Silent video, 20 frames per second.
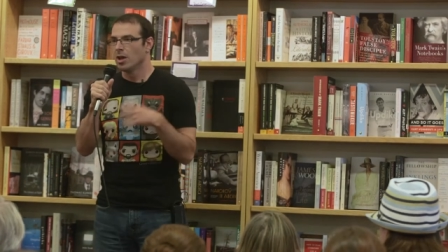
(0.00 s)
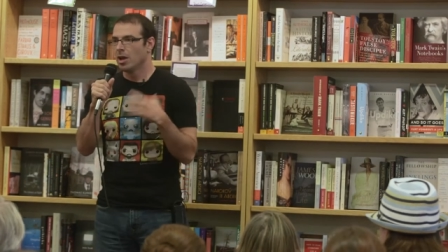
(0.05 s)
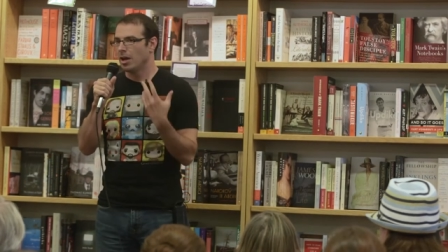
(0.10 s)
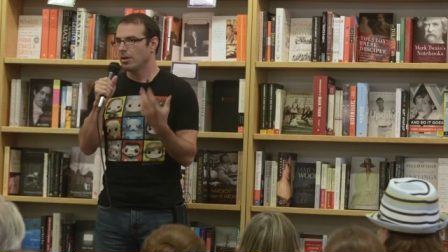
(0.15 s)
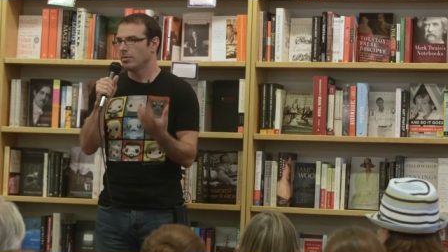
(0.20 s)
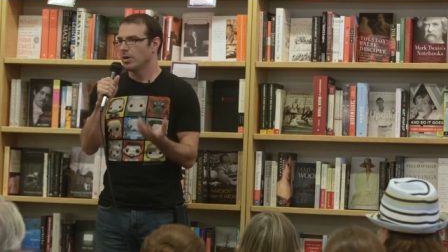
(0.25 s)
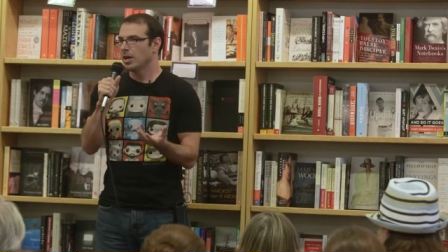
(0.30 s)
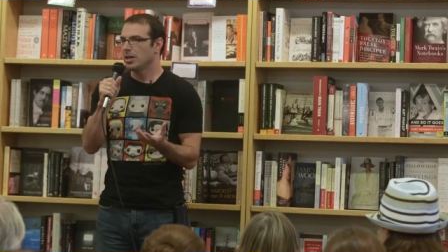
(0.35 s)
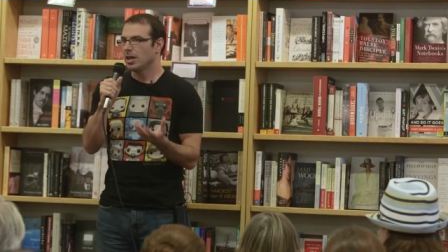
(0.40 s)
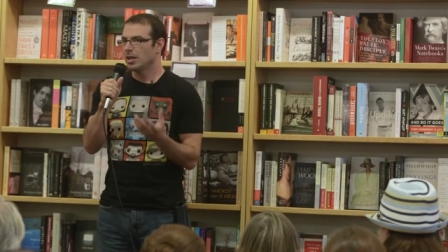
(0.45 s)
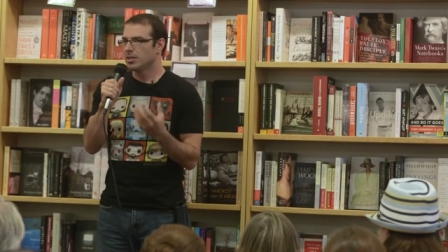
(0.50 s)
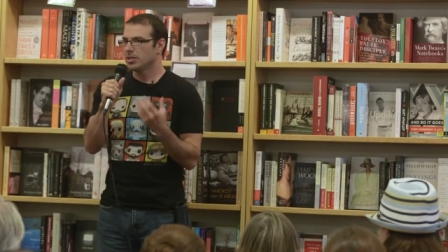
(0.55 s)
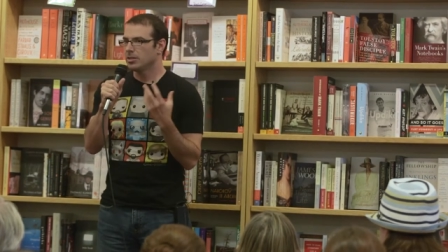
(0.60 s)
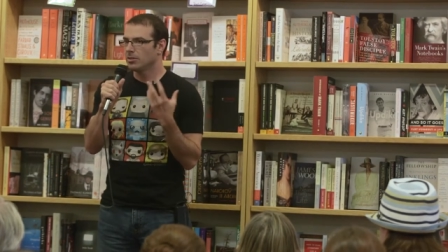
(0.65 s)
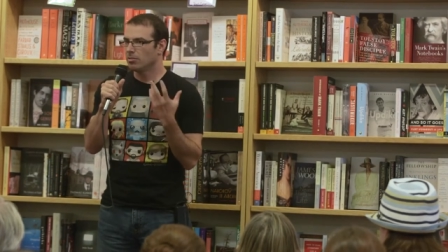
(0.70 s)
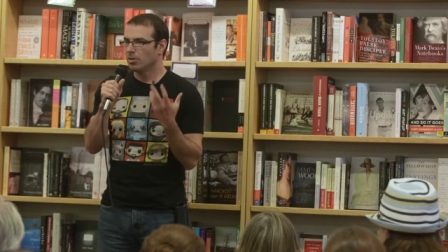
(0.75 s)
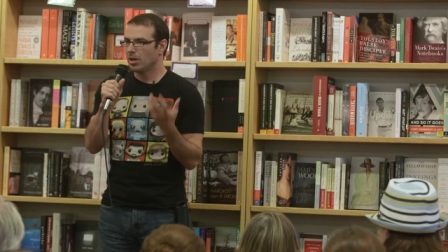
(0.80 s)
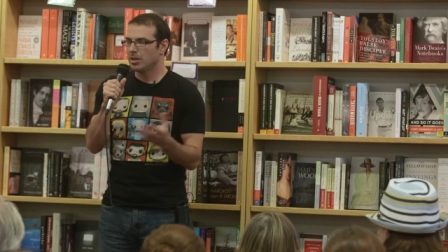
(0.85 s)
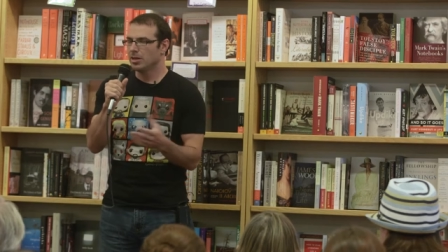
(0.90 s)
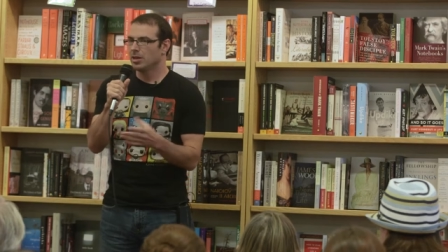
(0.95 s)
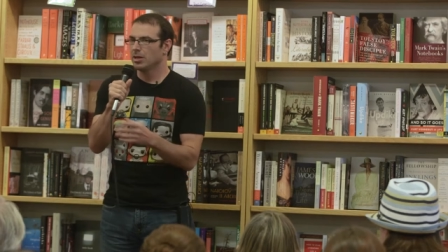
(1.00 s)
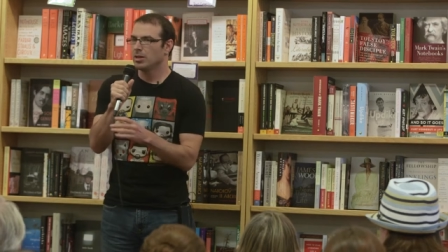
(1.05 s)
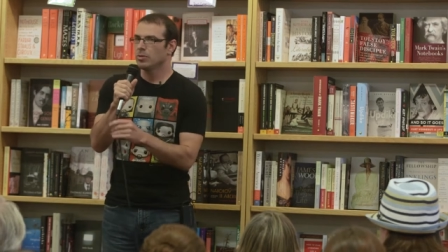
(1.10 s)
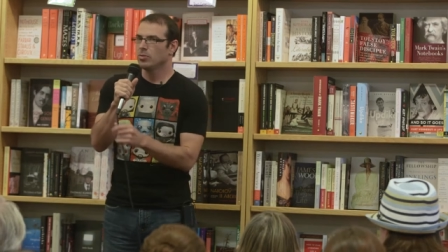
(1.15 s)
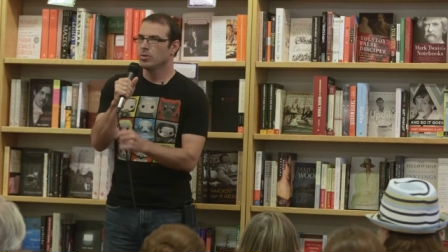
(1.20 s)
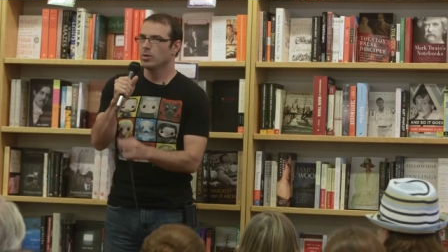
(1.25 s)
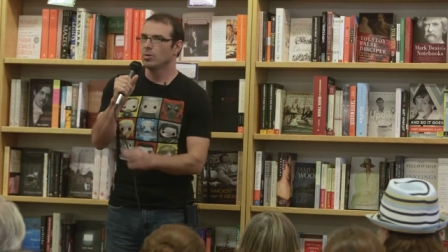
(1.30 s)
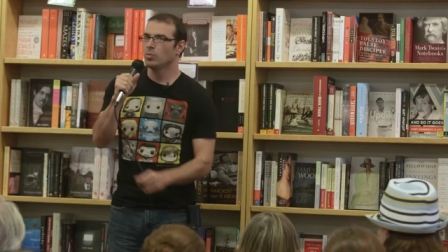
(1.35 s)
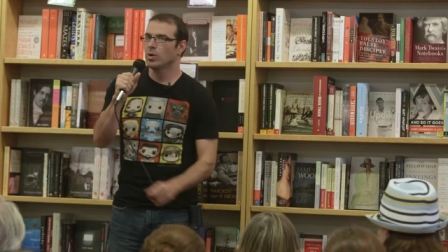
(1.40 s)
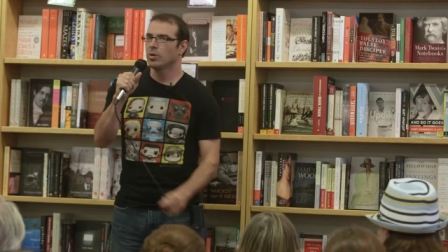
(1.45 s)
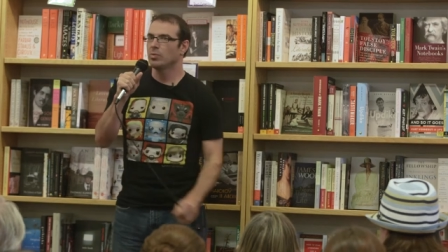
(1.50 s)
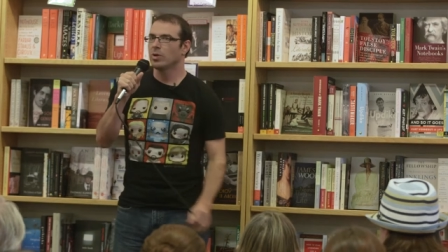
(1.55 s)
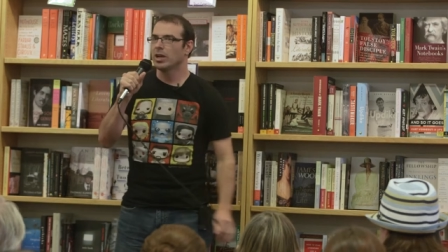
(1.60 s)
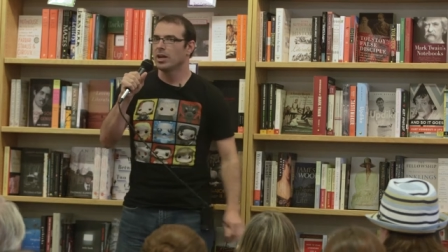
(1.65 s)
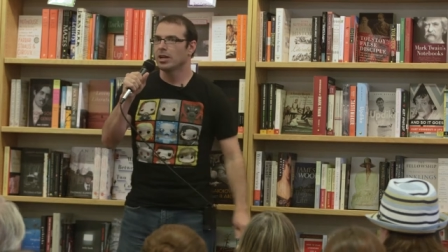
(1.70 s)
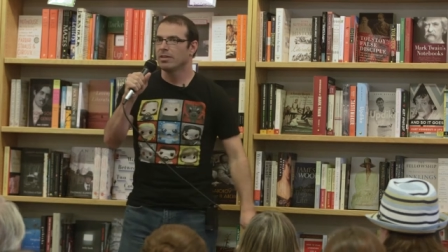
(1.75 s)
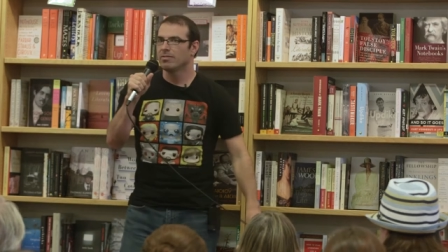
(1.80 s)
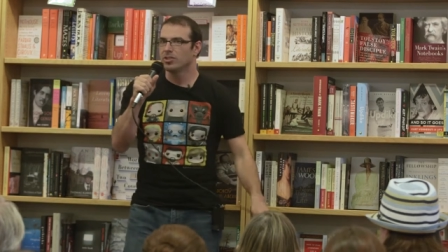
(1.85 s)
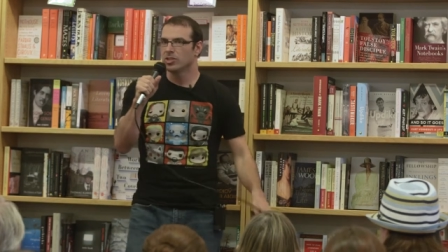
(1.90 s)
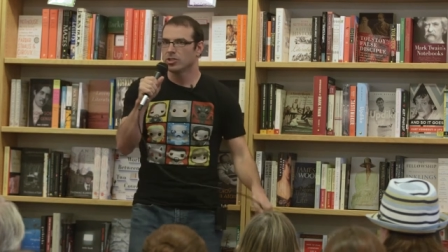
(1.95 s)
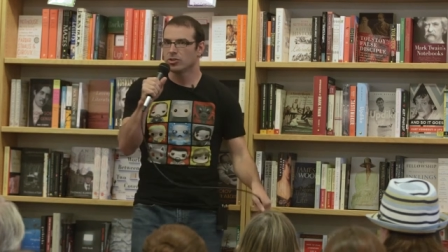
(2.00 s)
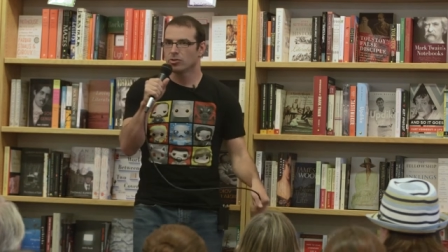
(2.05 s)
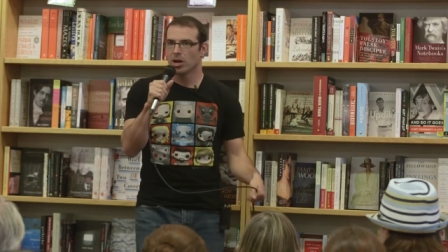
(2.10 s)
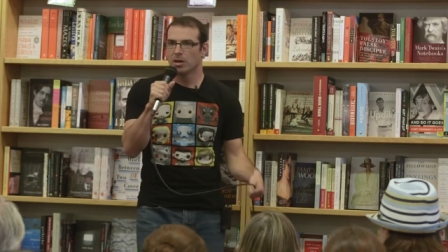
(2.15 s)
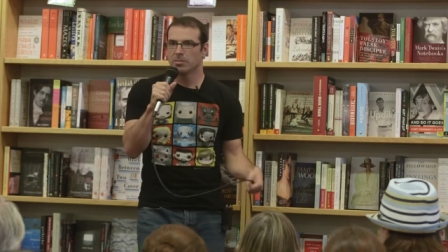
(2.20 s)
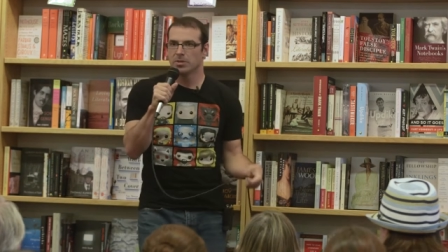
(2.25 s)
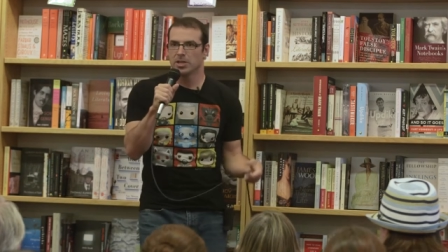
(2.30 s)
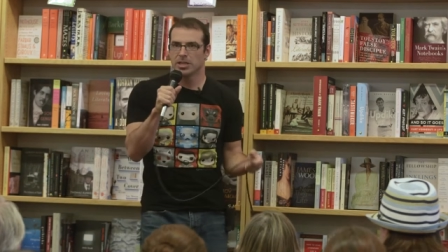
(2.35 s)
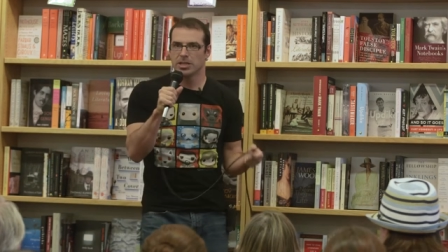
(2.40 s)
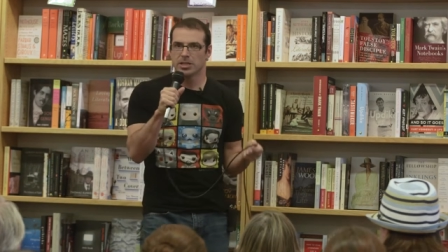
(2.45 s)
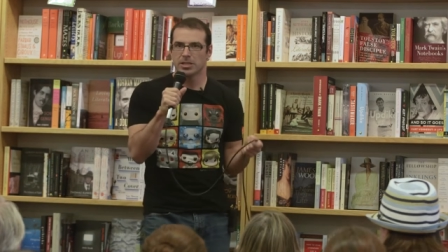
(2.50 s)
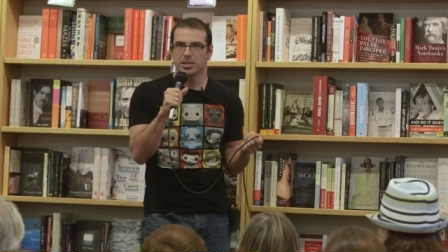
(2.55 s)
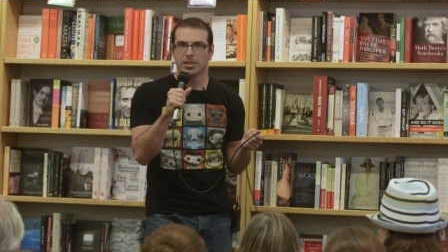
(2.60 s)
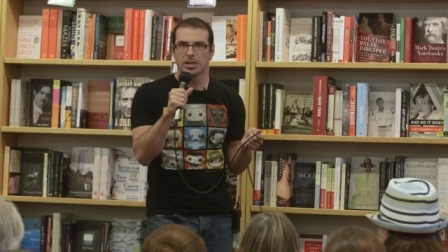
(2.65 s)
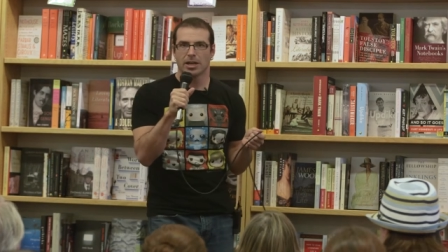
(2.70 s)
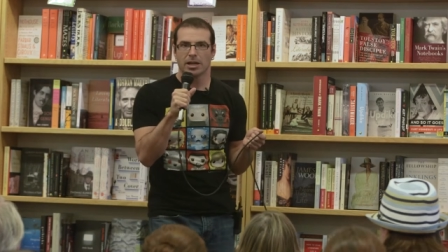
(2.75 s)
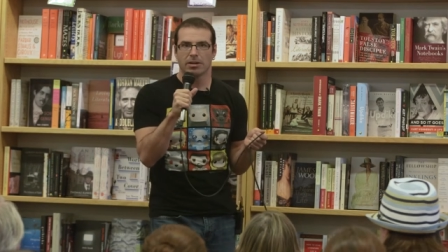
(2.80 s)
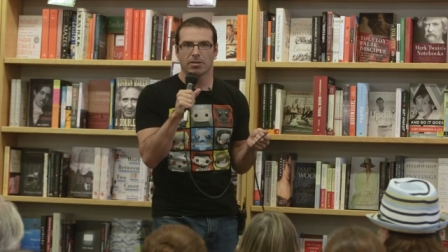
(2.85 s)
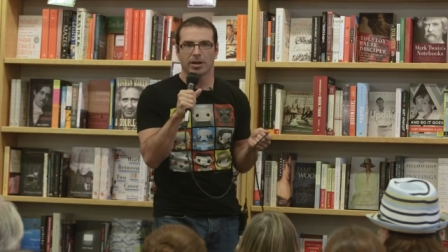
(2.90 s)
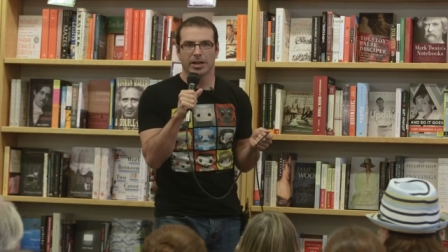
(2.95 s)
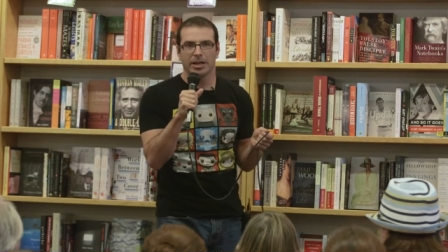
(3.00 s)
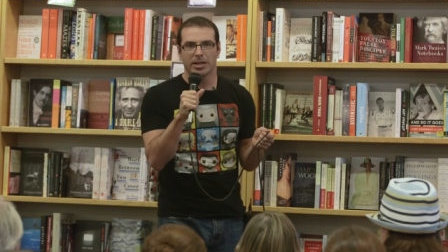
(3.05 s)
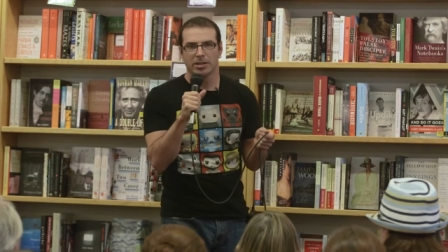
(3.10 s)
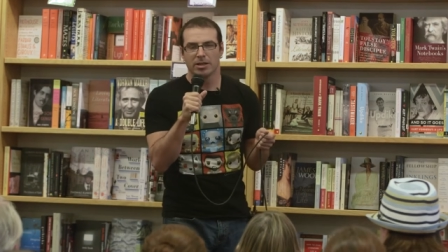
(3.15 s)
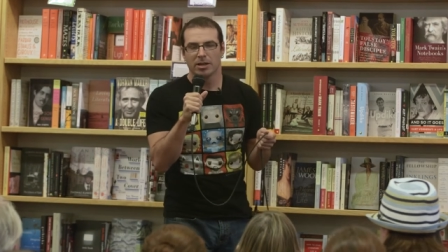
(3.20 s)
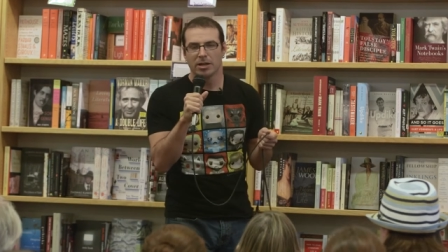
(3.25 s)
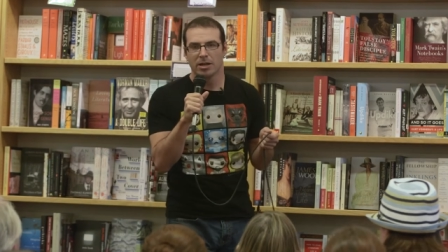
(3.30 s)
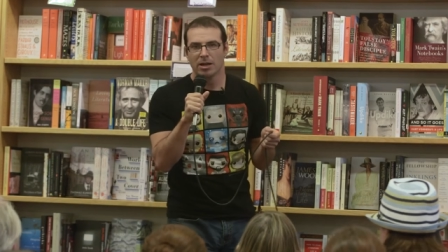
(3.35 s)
I write, I tend to write, one way I described it is that I write